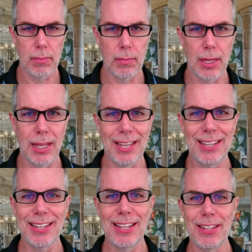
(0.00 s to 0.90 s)
Hey
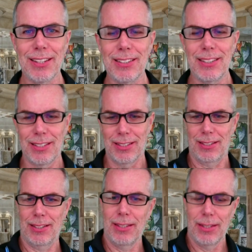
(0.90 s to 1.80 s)
Gideon,
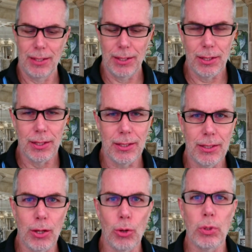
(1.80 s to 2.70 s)

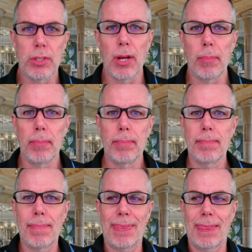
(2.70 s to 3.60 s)
yo, what's up?
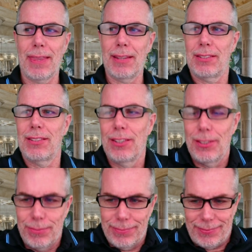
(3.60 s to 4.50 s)

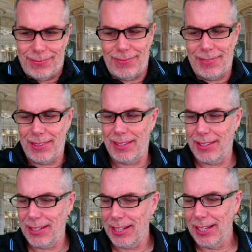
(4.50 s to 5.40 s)
So,
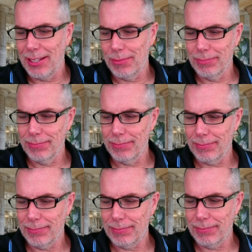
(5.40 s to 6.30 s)
um,
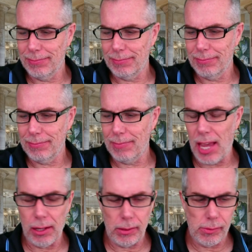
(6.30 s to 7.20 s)

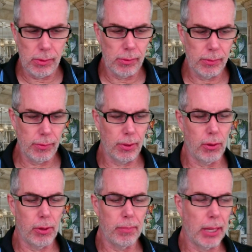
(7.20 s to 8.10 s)
yeah,
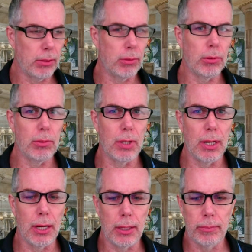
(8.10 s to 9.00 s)
going back
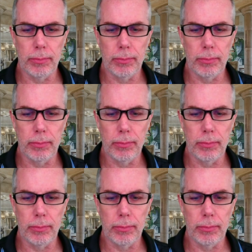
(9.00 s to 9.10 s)
to